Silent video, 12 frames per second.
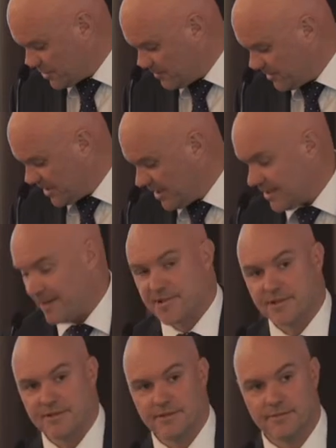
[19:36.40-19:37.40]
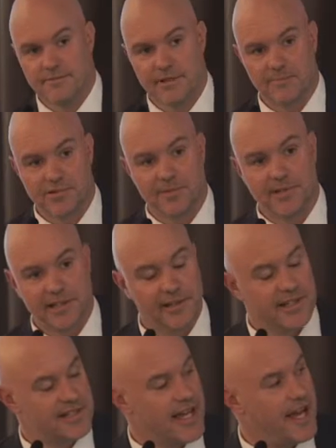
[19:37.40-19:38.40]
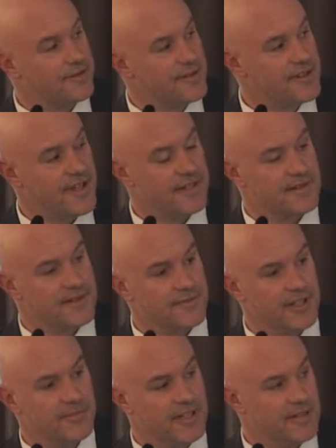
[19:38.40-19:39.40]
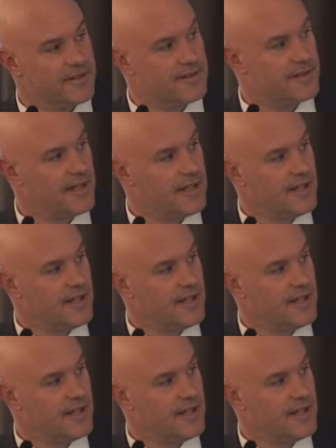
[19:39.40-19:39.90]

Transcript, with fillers: accommodate up to uh, probably at least 100,000 square metres